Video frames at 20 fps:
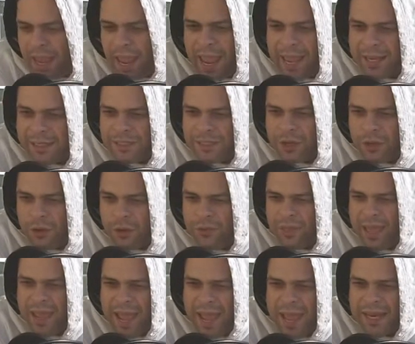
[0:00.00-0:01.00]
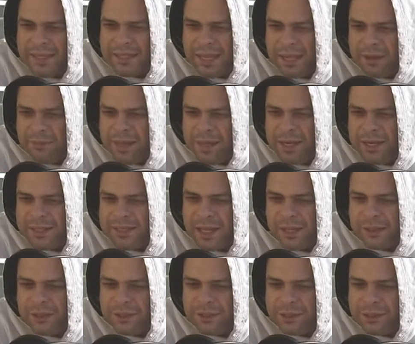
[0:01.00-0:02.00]
And so they had to come in and
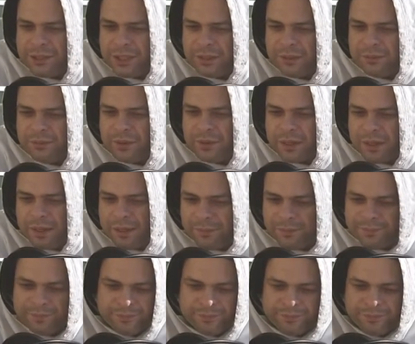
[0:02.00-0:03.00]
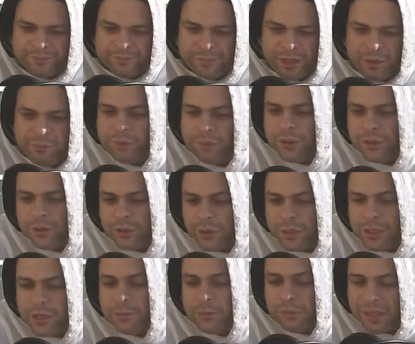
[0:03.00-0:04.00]
tell her to shut the fuck up and put her
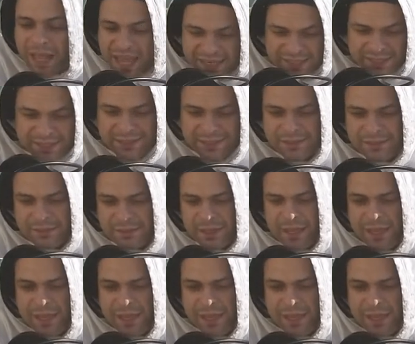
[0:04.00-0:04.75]
in her place.